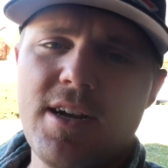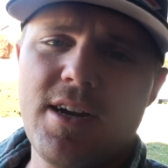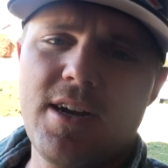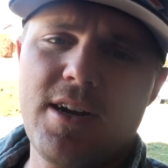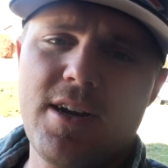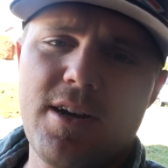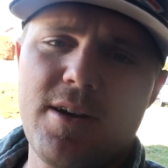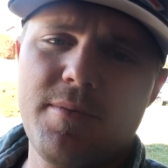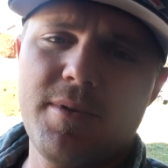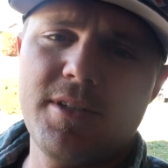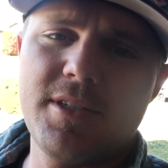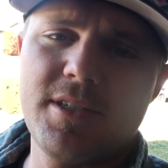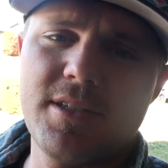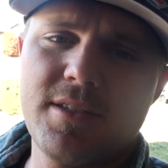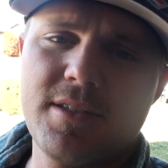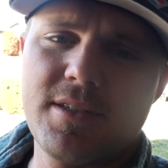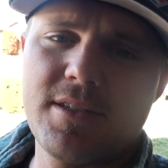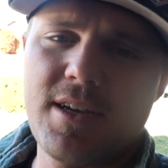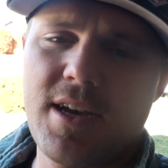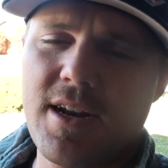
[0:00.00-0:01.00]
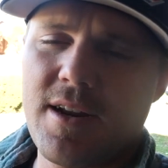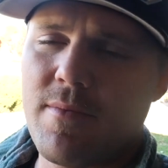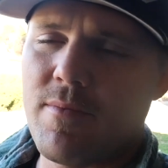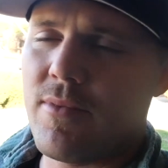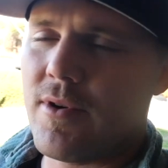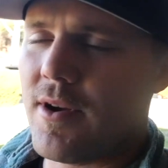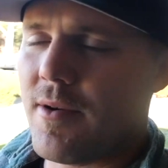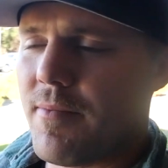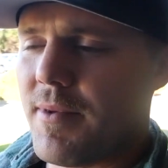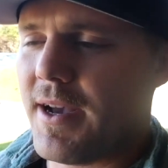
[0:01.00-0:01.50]
It just kind of
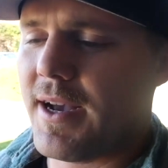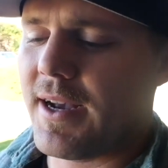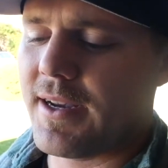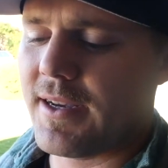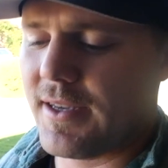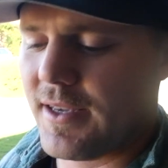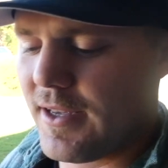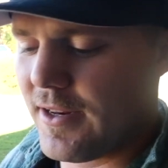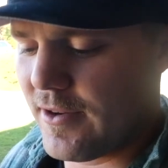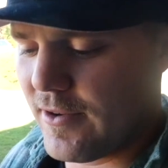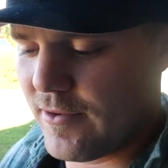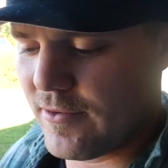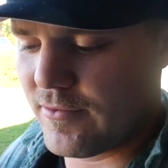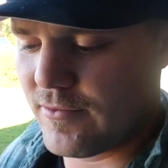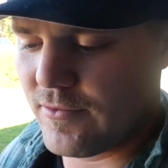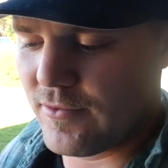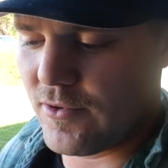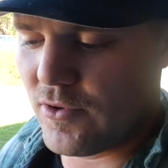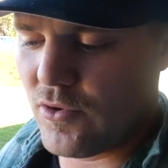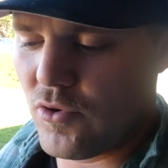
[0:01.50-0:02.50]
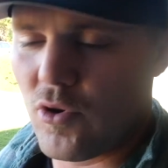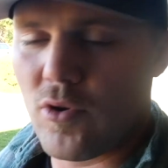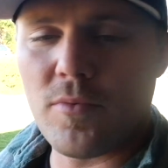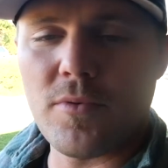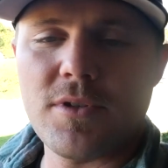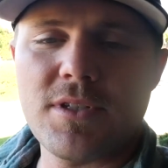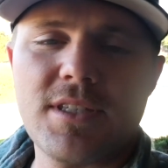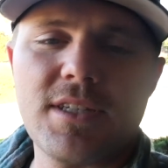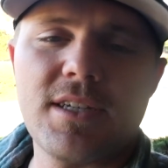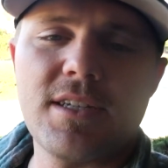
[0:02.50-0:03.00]
brought back,
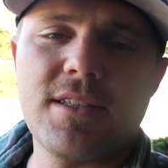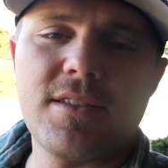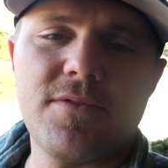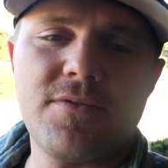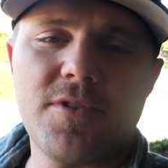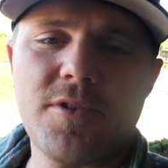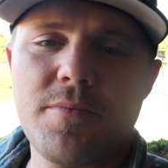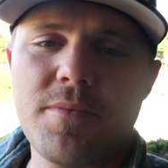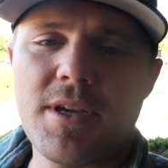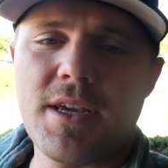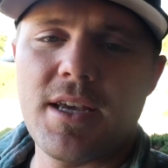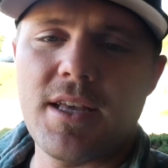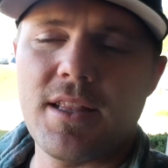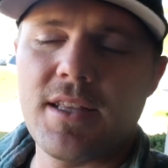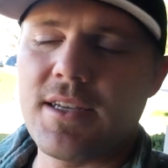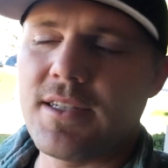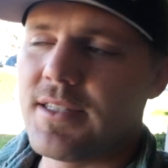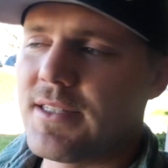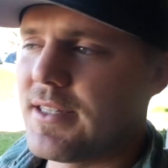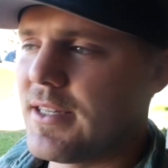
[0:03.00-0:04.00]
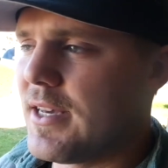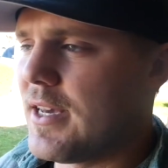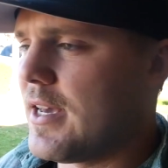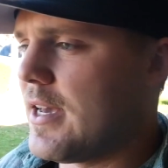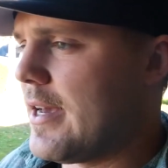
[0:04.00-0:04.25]
normalcy for me at least.